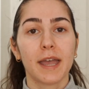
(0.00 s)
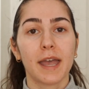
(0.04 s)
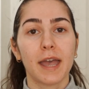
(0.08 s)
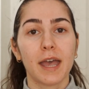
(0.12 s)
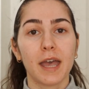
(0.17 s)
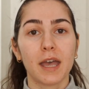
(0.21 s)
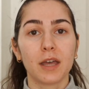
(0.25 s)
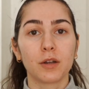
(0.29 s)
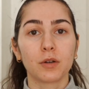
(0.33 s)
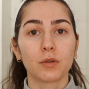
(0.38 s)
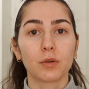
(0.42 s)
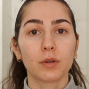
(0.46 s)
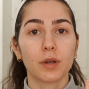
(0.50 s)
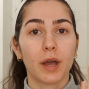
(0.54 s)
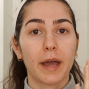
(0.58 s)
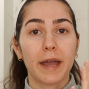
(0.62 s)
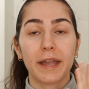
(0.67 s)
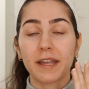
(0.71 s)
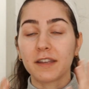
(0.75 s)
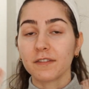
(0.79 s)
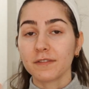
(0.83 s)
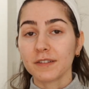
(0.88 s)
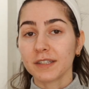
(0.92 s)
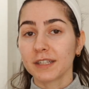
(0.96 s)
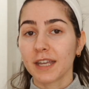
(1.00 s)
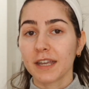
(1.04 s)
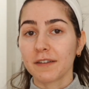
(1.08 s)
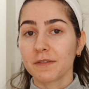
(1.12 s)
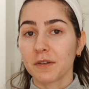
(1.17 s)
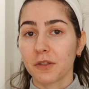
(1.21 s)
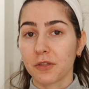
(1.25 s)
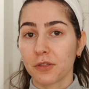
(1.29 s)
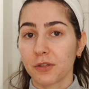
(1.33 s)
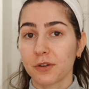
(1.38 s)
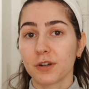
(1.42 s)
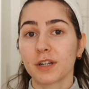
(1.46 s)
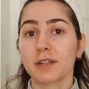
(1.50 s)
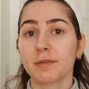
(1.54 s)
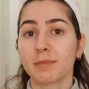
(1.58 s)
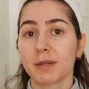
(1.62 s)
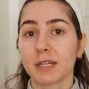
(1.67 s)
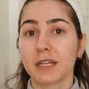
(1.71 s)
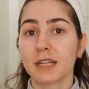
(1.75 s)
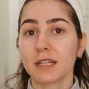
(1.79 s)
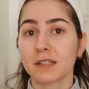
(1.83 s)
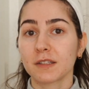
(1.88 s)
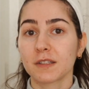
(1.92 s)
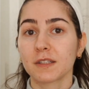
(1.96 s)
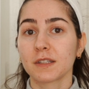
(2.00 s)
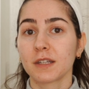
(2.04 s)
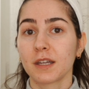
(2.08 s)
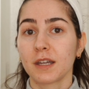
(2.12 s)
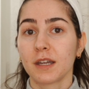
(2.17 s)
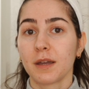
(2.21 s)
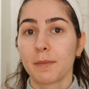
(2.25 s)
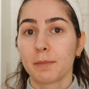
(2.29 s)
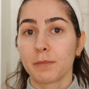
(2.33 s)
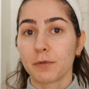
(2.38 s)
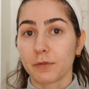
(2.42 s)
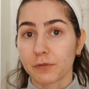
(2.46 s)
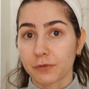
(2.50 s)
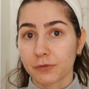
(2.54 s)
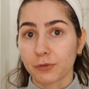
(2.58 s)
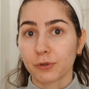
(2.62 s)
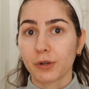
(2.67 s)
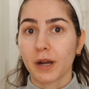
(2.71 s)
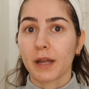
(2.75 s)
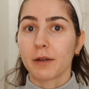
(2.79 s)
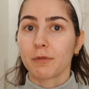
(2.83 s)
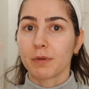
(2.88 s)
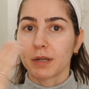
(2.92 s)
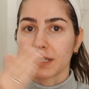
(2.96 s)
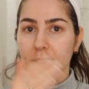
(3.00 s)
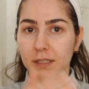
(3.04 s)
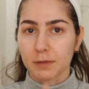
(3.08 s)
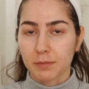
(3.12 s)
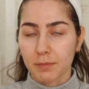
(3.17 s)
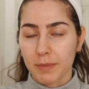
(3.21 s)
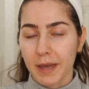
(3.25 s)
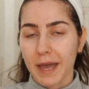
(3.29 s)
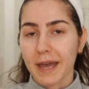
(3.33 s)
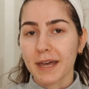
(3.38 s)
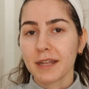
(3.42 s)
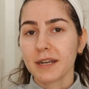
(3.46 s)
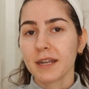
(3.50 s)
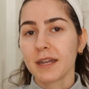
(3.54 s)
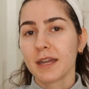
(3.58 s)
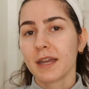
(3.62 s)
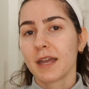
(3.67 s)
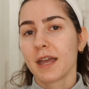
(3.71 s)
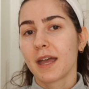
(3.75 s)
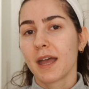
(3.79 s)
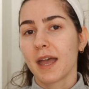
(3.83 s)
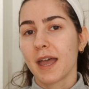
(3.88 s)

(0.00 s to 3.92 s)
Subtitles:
and I even gave it 30 minutes before I went to bed,